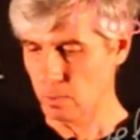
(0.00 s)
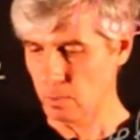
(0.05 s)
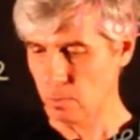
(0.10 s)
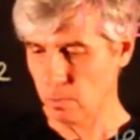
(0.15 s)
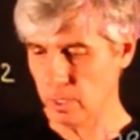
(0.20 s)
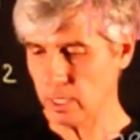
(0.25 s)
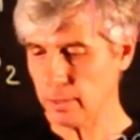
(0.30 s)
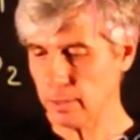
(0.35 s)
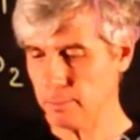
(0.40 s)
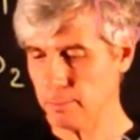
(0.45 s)

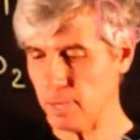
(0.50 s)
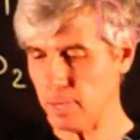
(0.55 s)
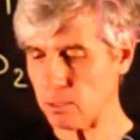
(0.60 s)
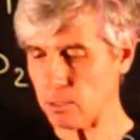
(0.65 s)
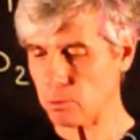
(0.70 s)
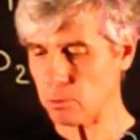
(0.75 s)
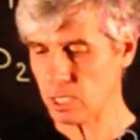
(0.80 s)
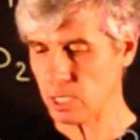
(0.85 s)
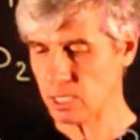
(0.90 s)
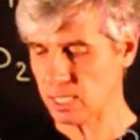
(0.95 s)
Well, the
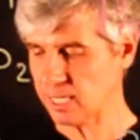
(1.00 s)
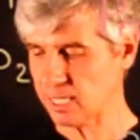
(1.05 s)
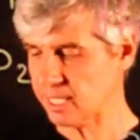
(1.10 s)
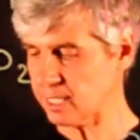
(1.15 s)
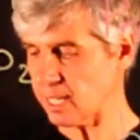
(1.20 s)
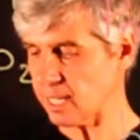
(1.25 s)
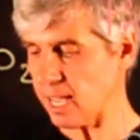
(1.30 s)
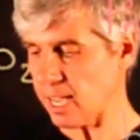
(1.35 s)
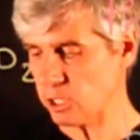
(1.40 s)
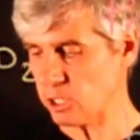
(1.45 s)
matrix is
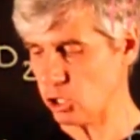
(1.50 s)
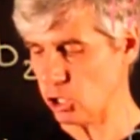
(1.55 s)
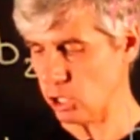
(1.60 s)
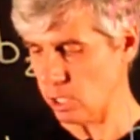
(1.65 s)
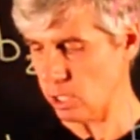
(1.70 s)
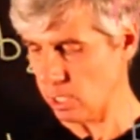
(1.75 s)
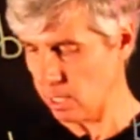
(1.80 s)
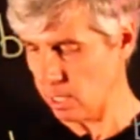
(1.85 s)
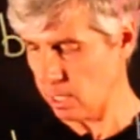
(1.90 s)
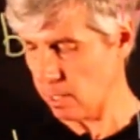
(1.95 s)
such
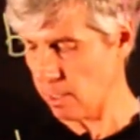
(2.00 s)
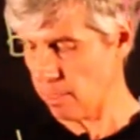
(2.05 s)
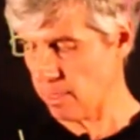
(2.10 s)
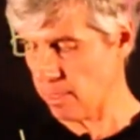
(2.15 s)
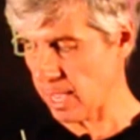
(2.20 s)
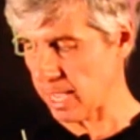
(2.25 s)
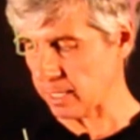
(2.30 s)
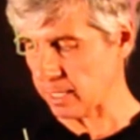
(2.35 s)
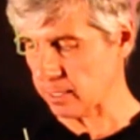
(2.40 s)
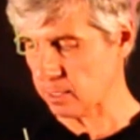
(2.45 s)

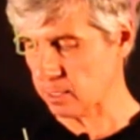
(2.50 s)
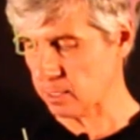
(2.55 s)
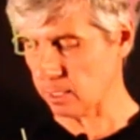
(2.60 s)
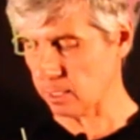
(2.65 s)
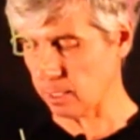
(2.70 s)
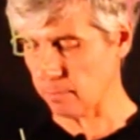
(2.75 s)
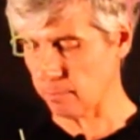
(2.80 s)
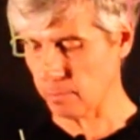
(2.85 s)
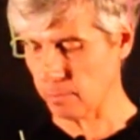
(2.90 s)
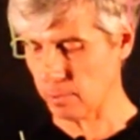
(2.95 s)
that
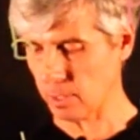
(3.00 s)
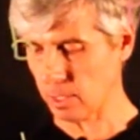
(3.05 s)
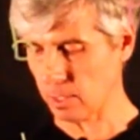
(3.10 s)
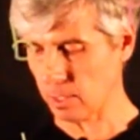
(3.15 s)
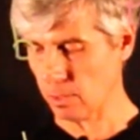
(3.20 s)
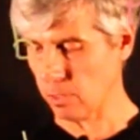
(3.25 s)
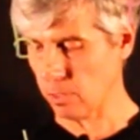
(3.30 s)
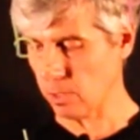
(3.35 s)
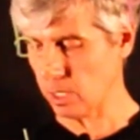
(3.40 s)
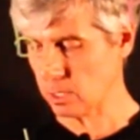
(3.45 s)

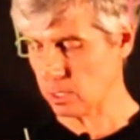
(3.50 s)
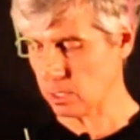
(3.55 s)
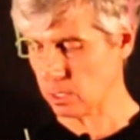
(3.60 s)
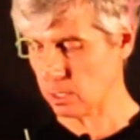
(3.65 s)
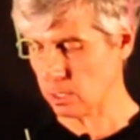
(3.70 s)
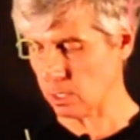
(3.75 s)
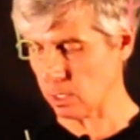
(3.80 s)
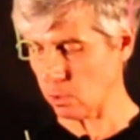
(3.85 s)
these